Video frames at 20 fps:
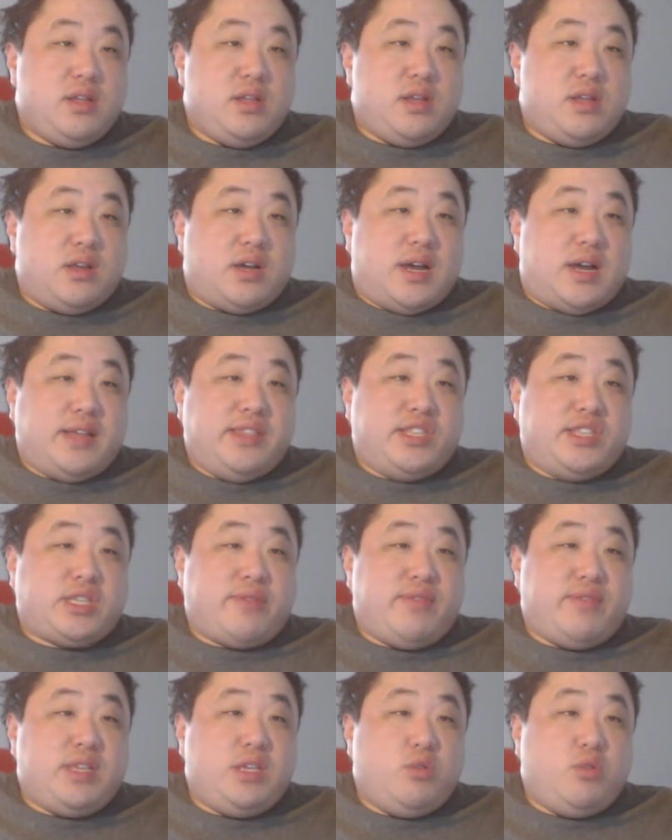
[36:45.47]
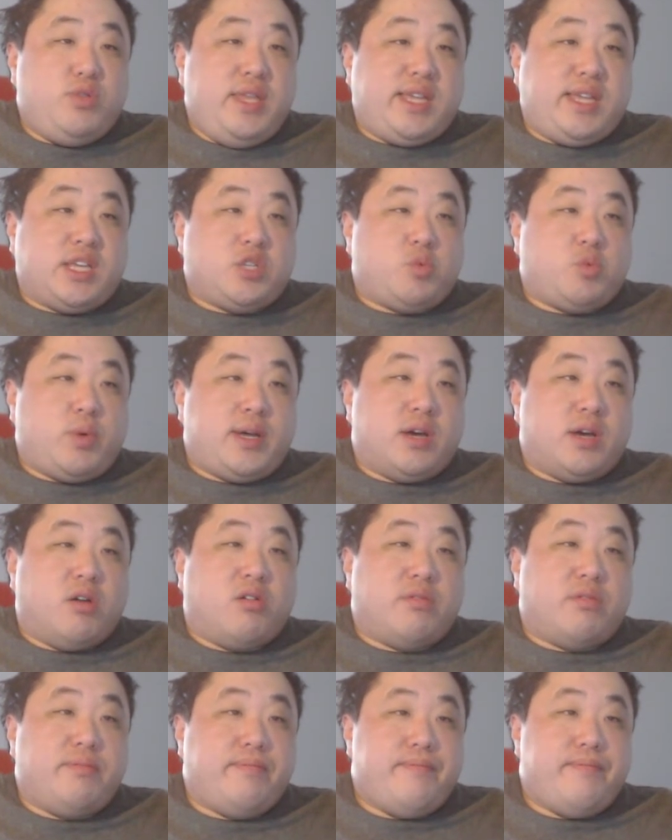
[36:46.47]
I did something unique as
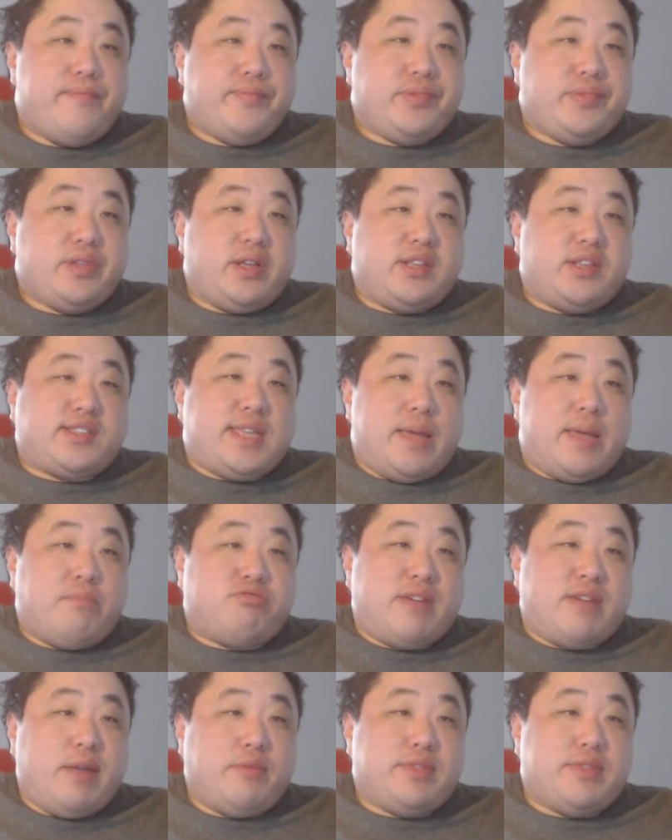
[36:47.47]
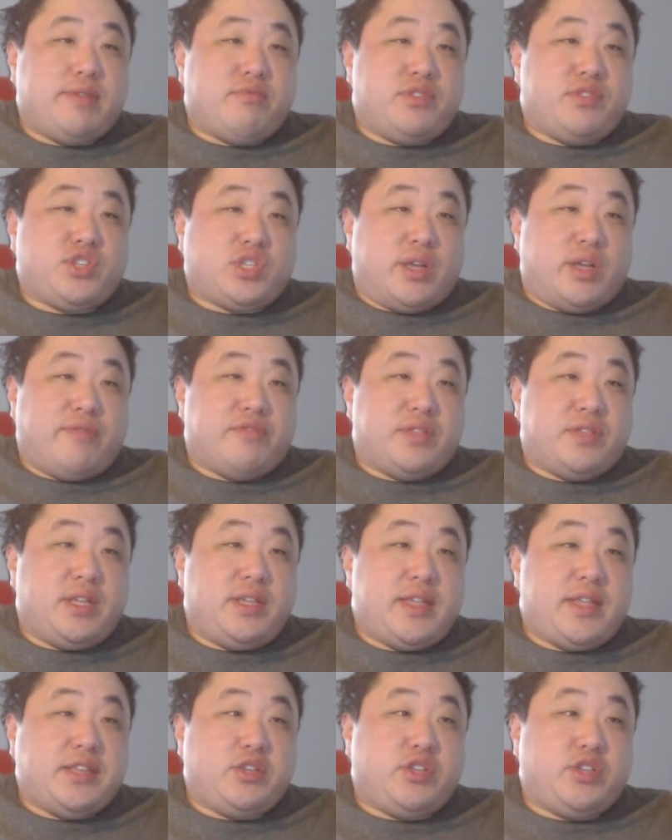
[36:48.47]
well. It's template with different stuff in
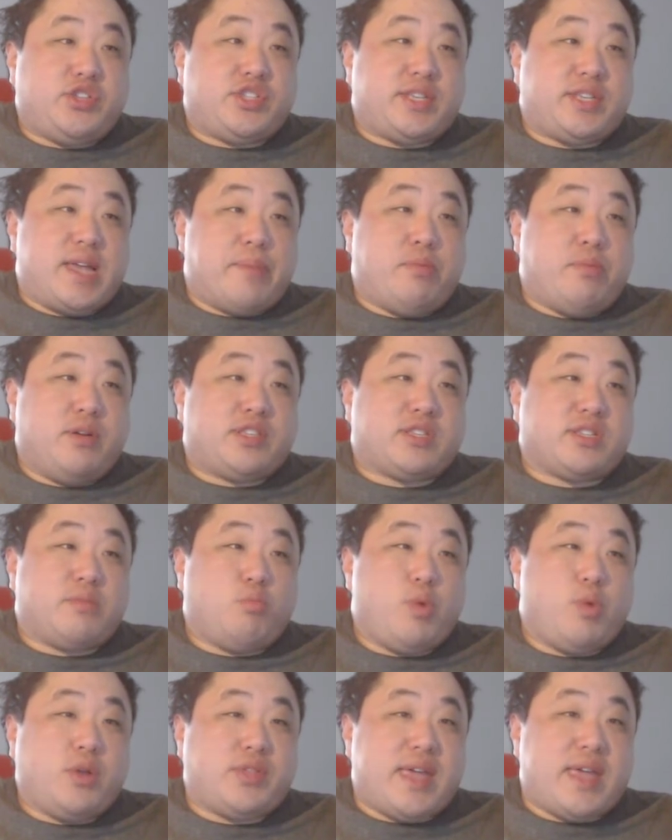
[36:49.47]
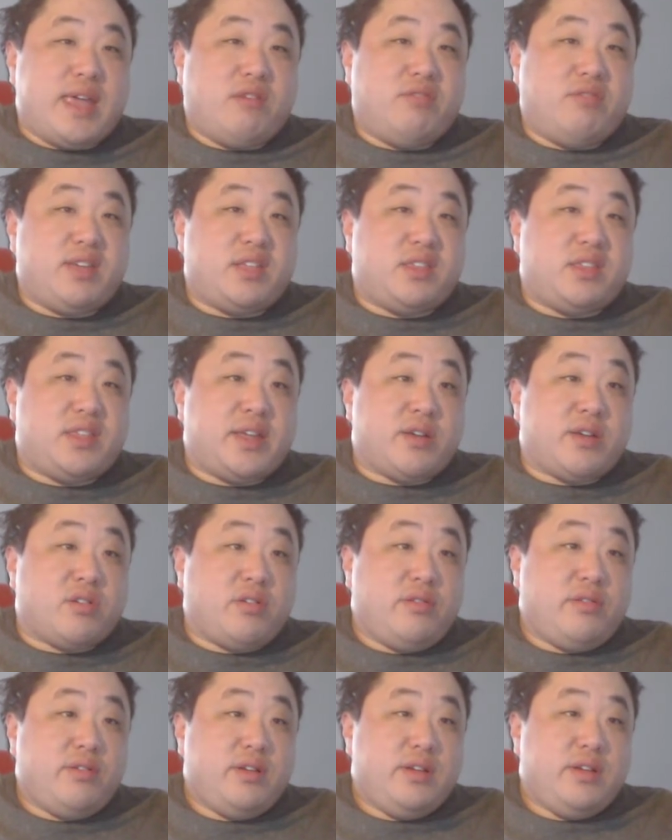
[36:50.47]
it. As you can see, I put some weird alien
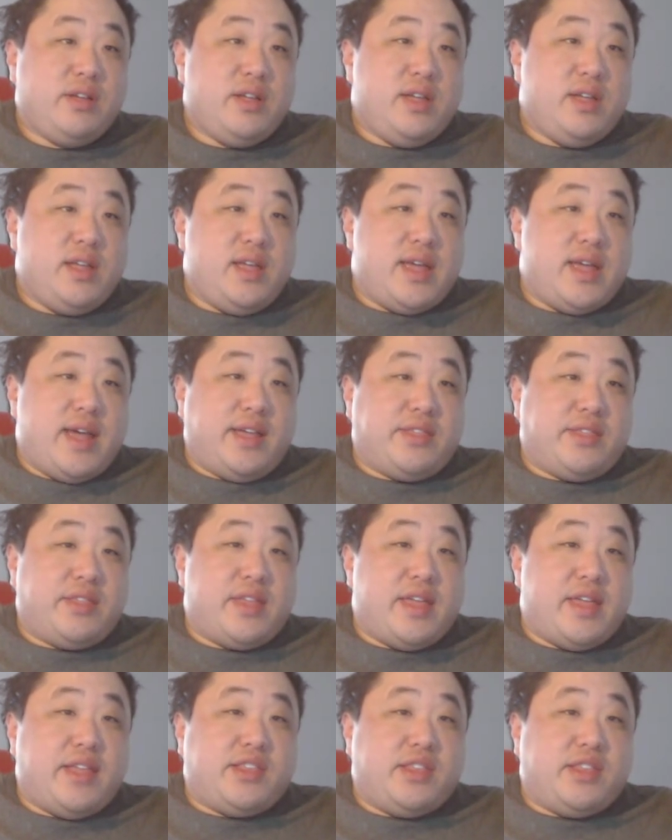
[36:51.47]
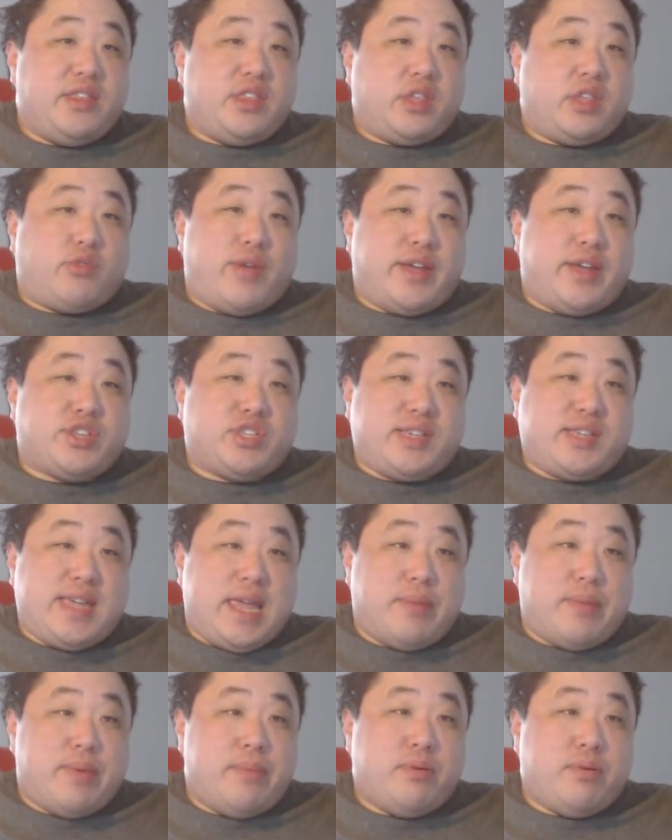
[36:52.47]
there. And The Great
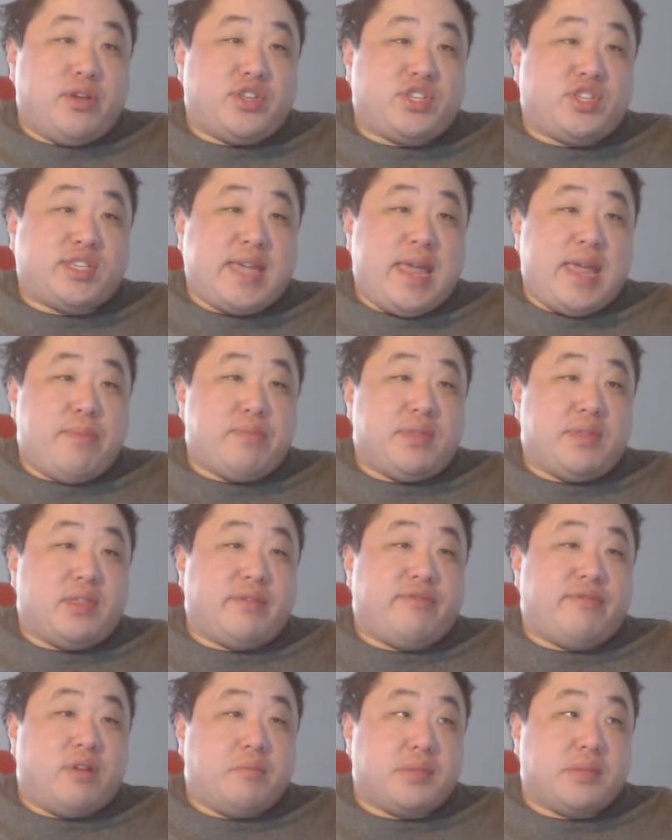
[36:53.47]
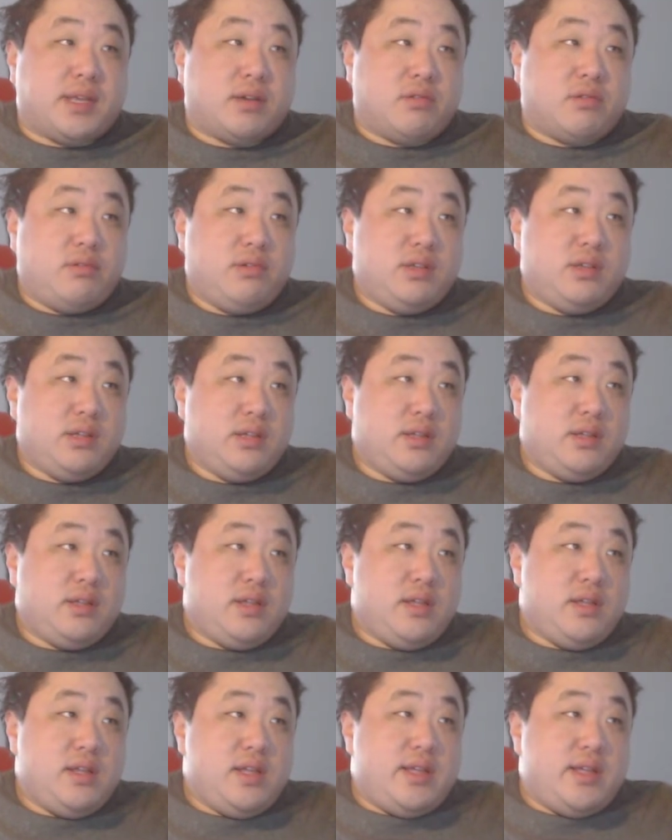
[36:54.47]
Escape, I put Escape in the thumbnail.
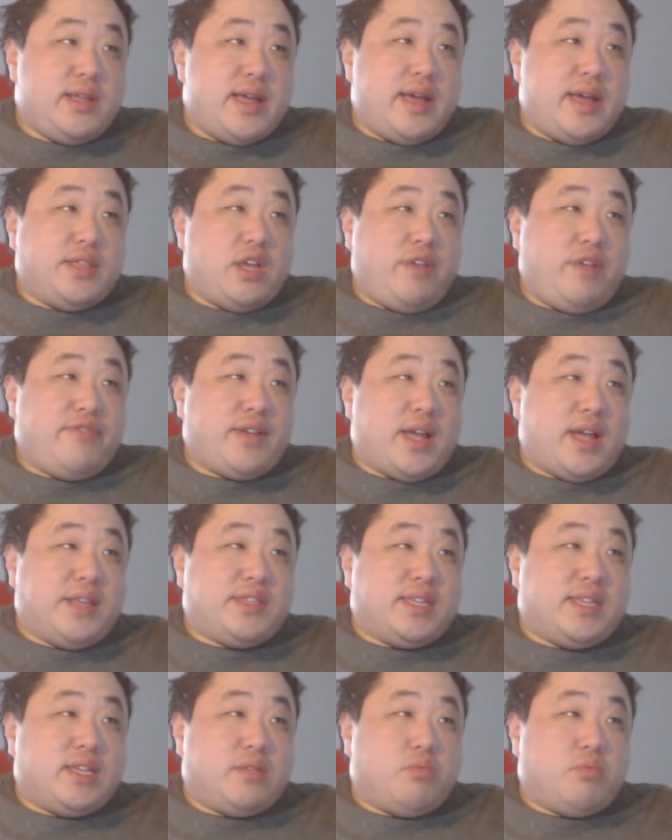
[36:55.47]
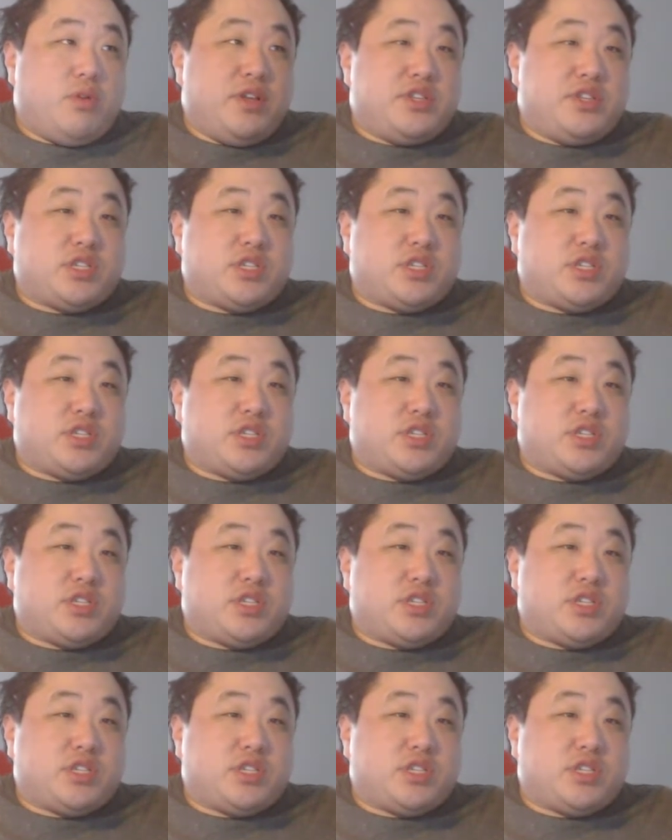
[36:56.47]
And another thing I did was